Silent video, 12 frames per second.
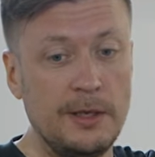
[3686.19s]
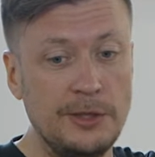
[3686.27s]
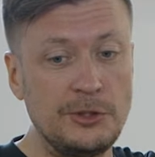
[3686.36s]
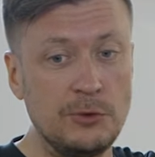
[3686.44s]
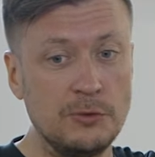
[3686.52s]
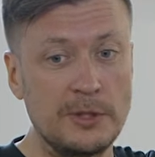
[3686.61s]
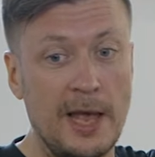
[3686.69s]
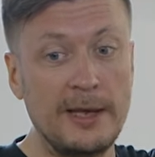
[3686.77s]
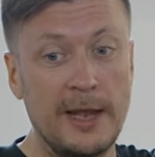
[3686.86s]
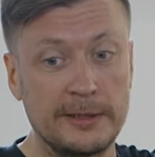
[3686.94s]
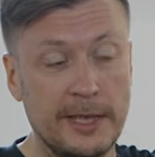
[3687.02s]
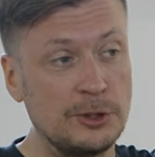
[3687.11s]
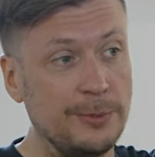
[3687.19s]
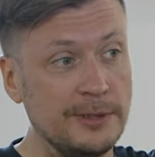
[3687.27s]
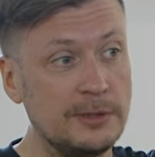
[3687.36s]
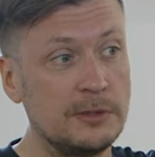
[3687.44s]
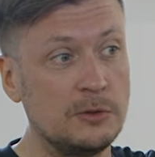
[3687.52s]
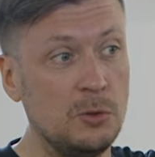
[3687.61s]
issues and
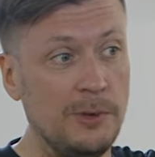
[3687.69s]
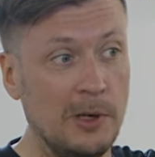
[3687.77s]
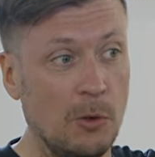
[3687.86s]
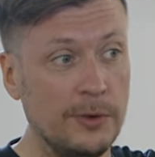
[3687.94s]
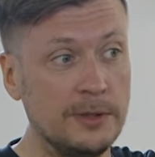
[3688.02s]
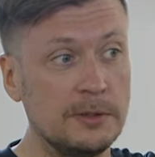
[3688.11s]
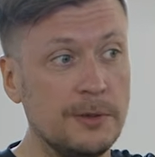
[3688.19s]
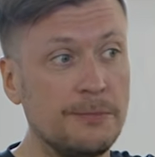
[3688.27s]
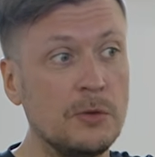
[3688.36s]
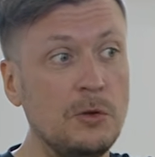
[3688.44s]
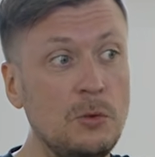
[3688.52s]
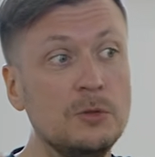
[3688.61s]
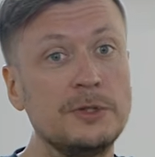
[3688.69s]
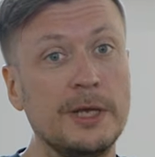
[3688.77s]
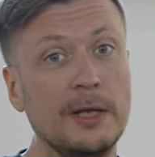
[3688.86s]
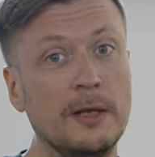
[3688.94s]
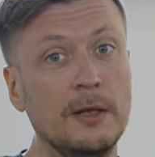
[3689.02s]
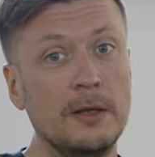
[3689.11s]
attachments to be loaded
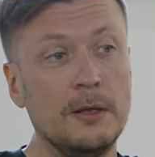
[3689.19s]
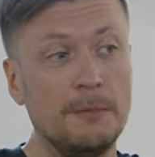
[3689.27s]
using